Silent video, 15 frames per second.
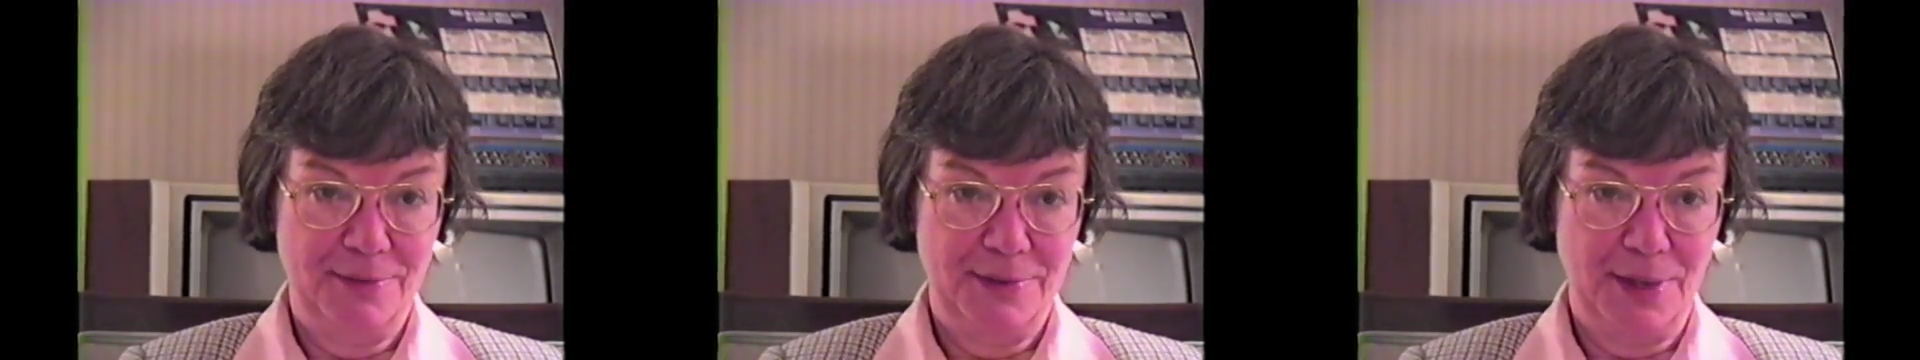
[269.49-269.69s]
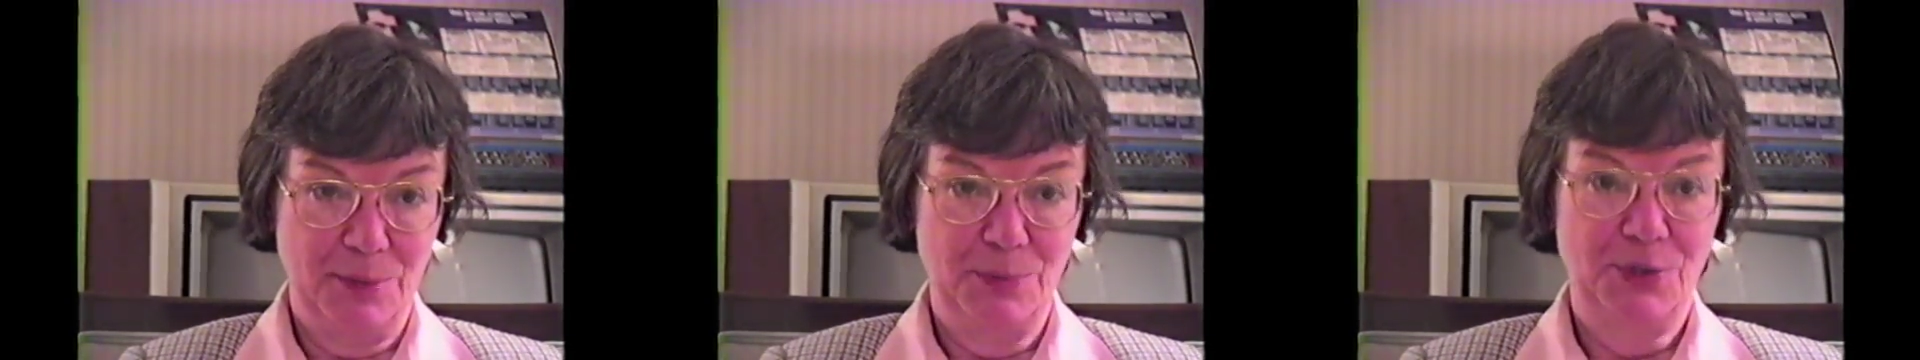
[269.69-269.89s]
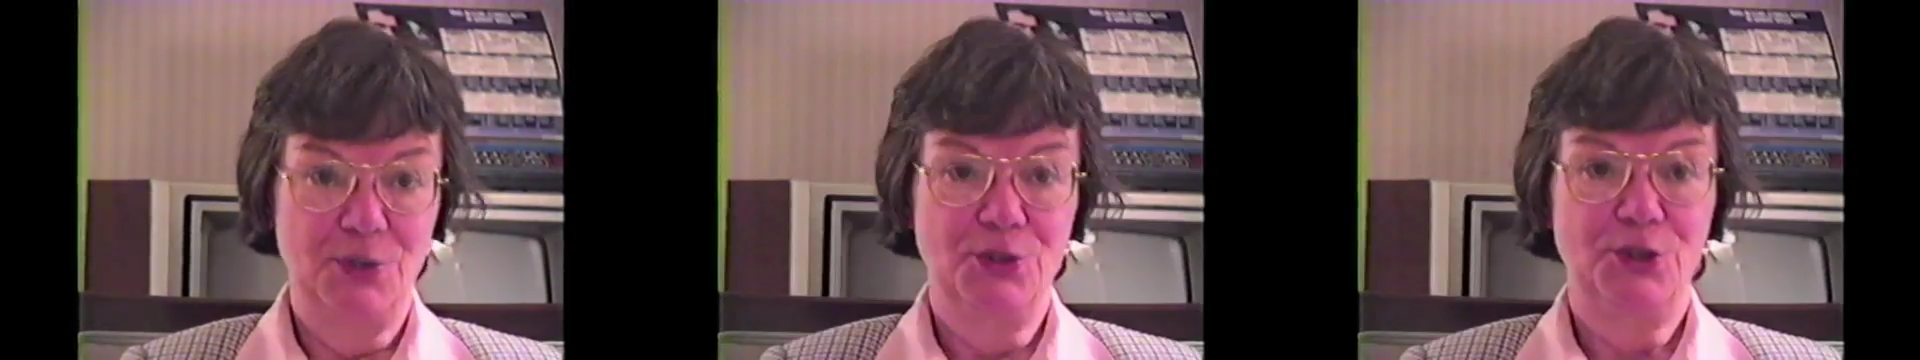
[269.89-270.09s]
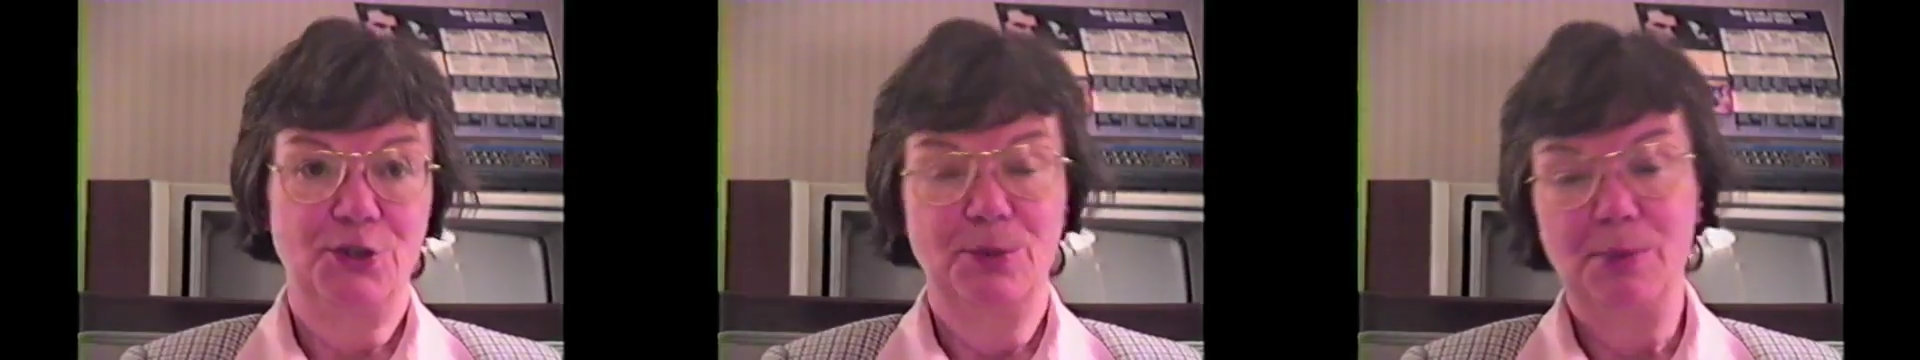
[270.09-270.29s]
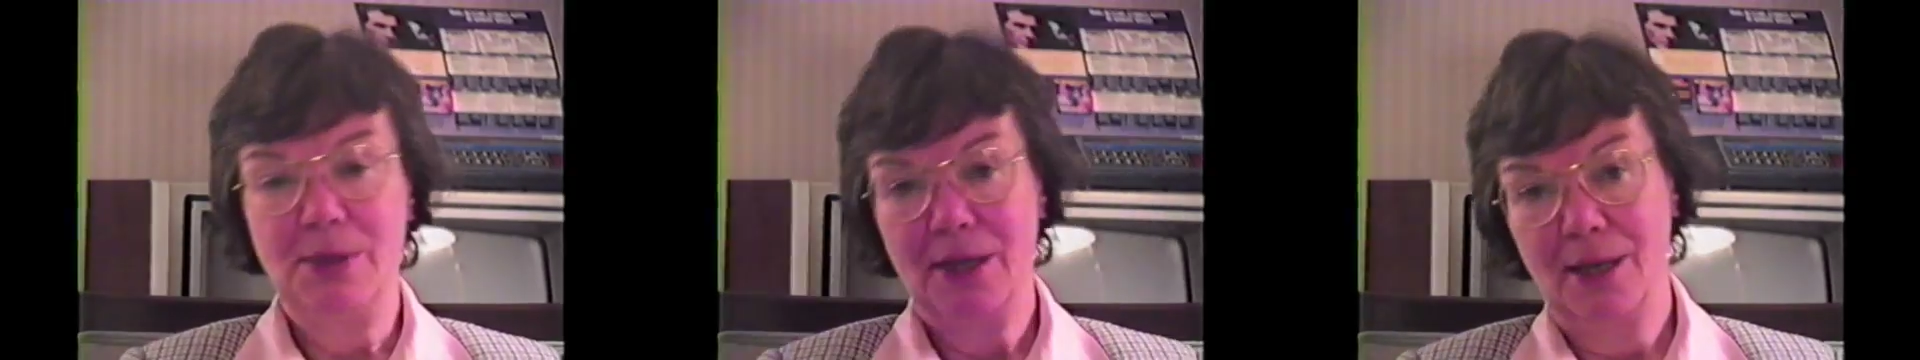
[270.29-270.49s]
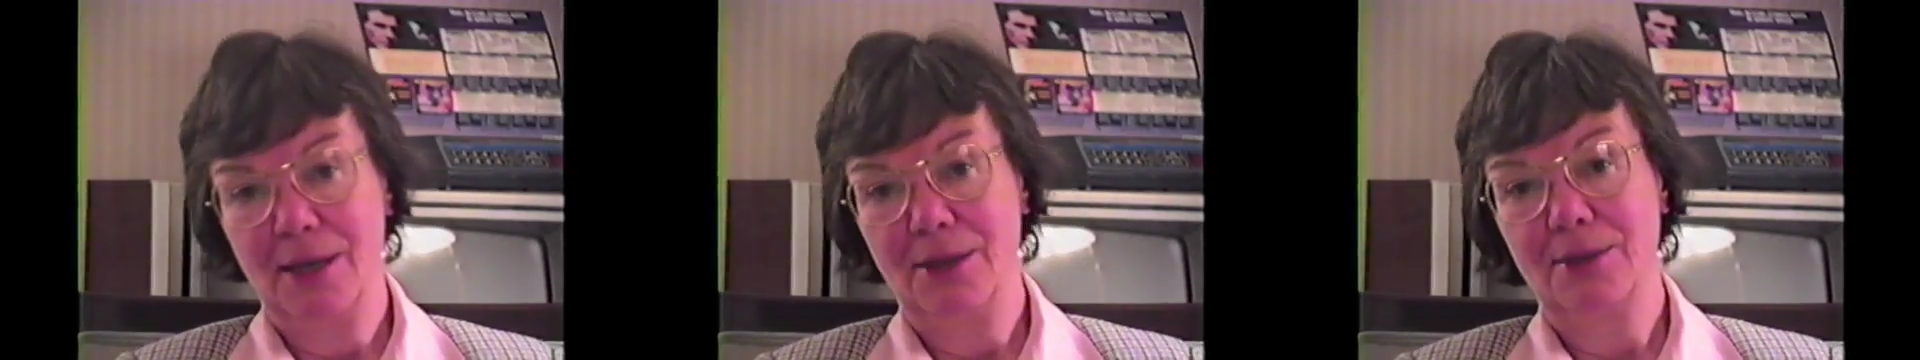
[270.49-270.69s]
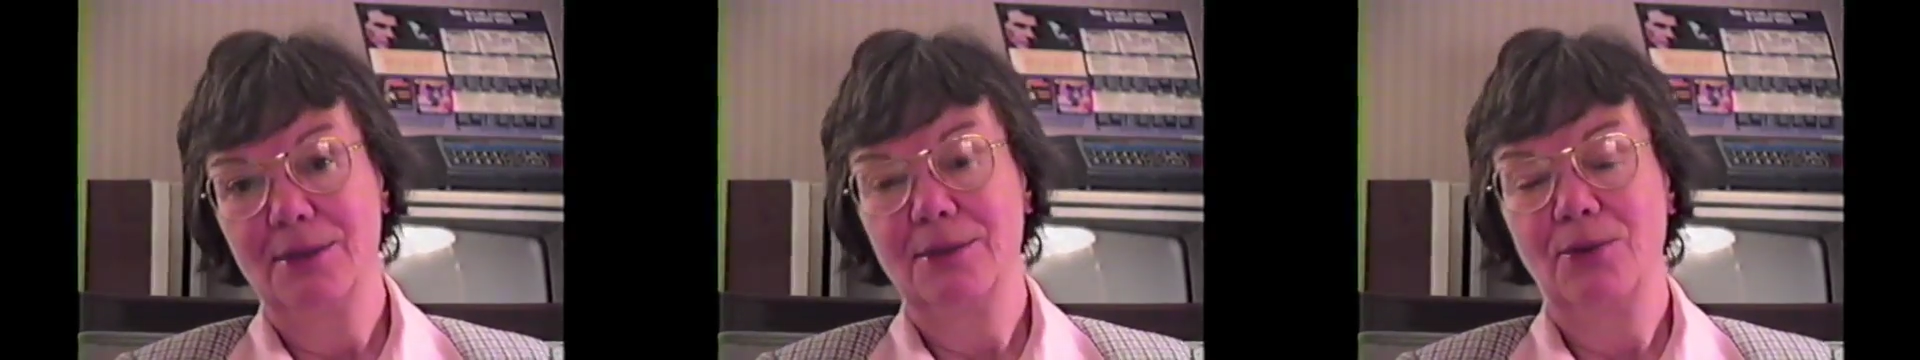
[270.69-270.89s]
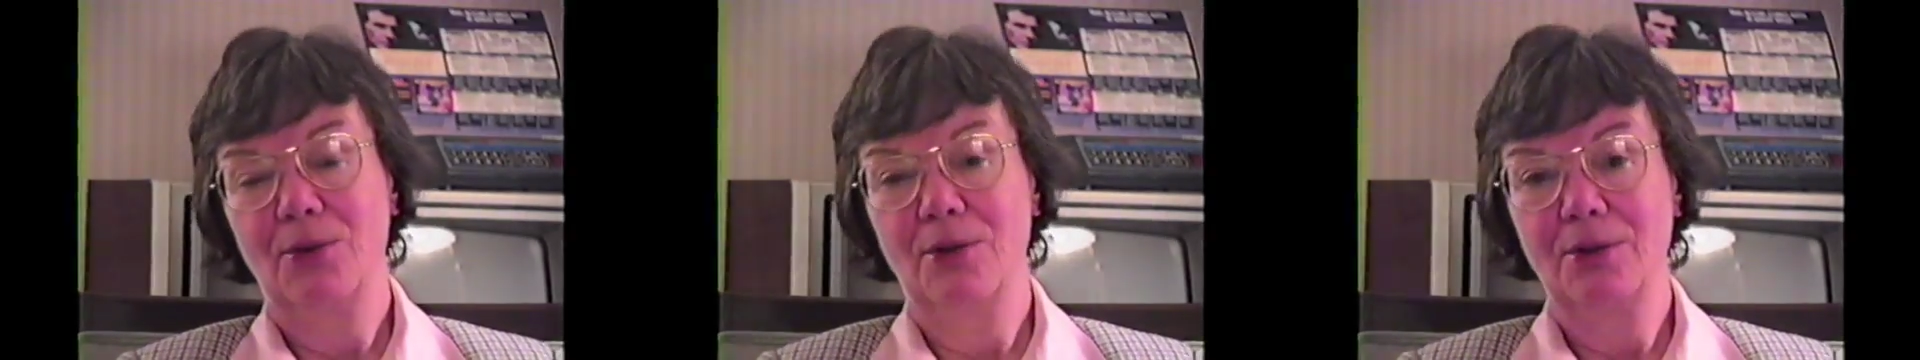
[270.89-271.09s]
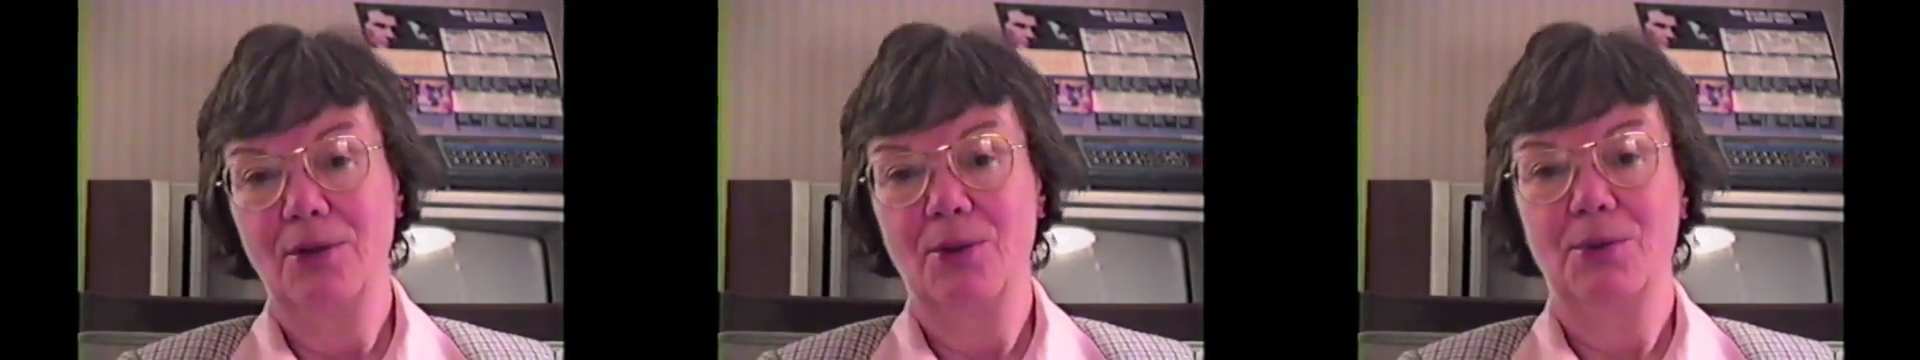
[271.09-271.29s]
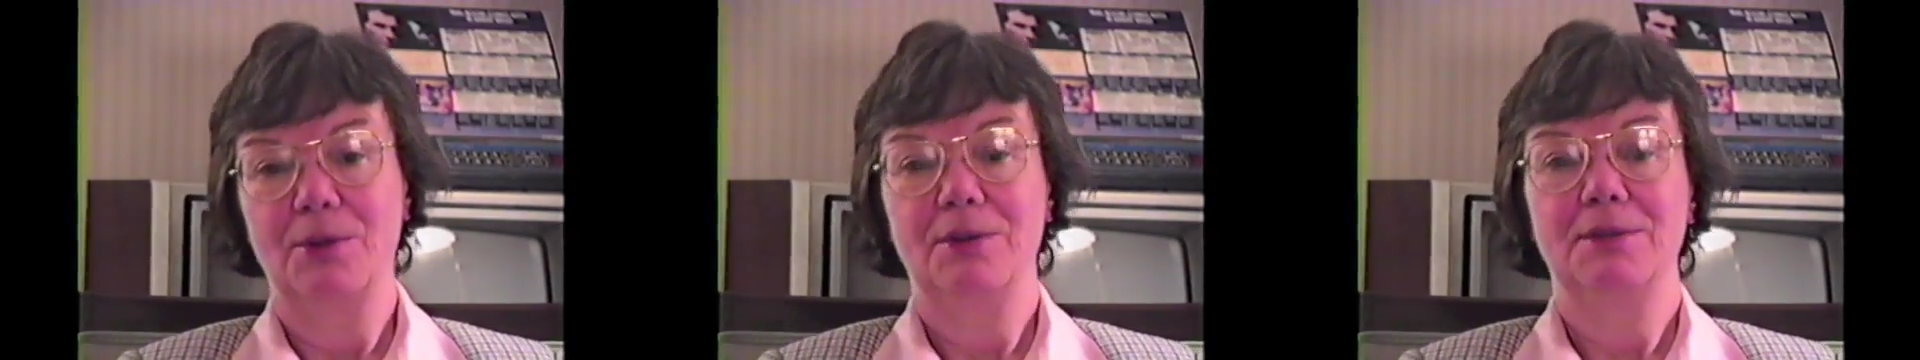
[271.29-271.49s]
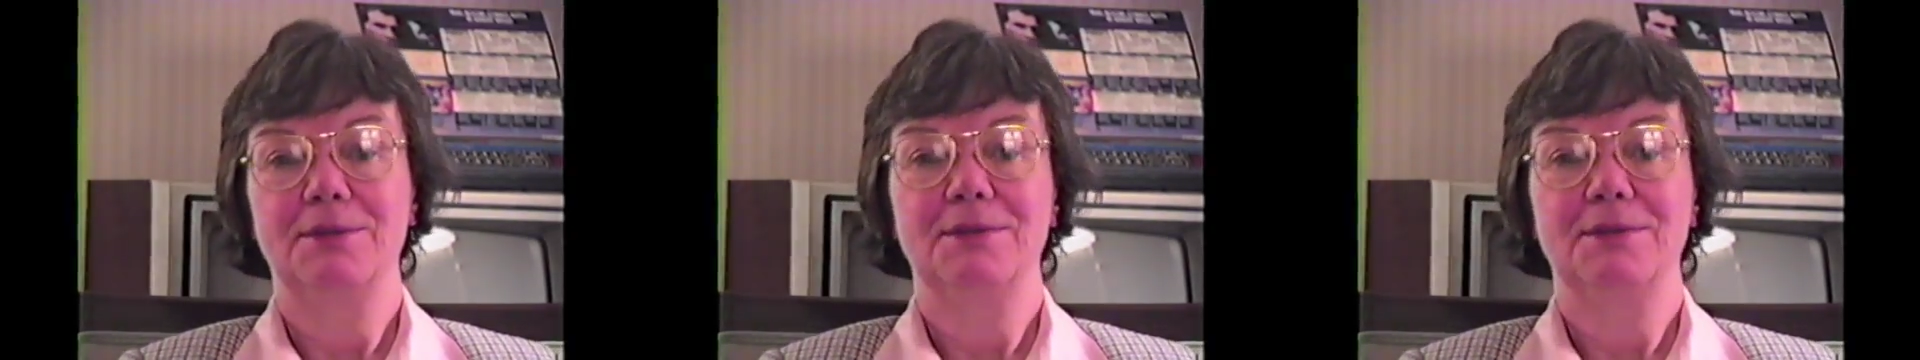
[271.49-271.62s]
temperature should be higher or lower.